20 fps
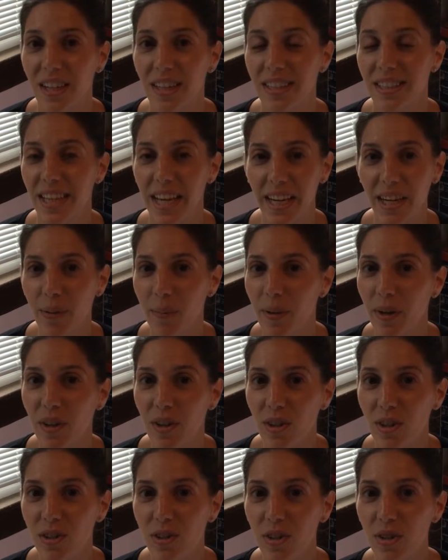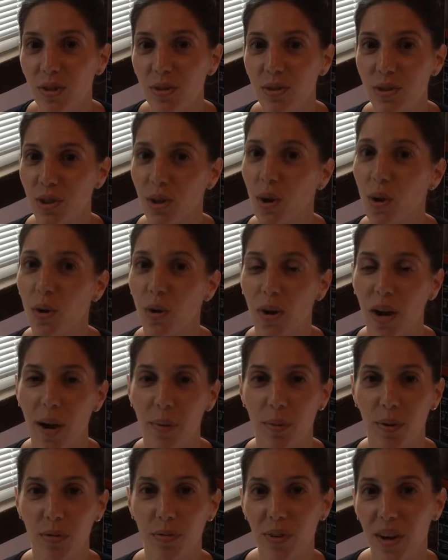Take a minute or two to go
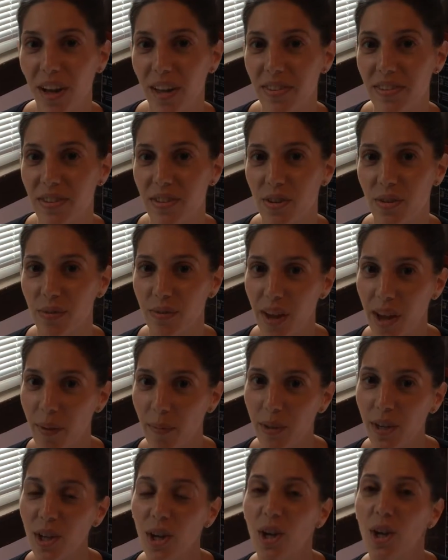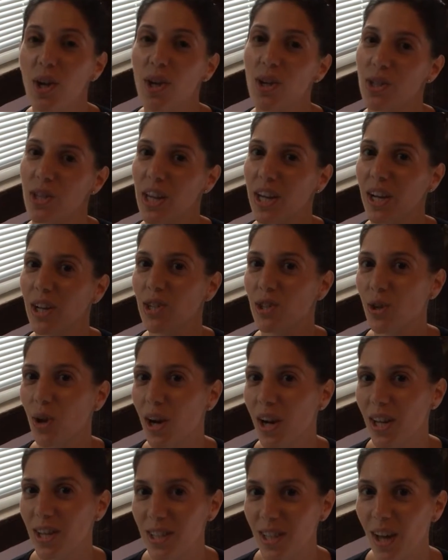grab your friends and your family so they can
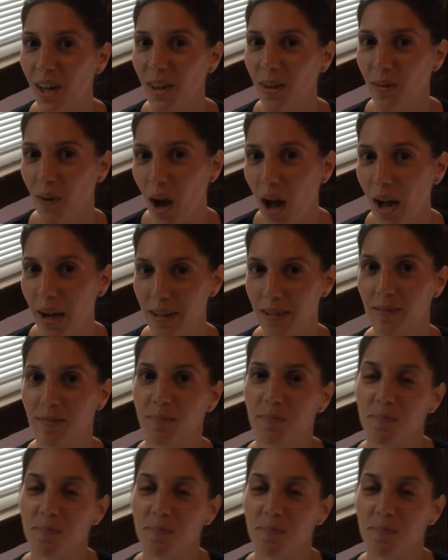join us on the ride.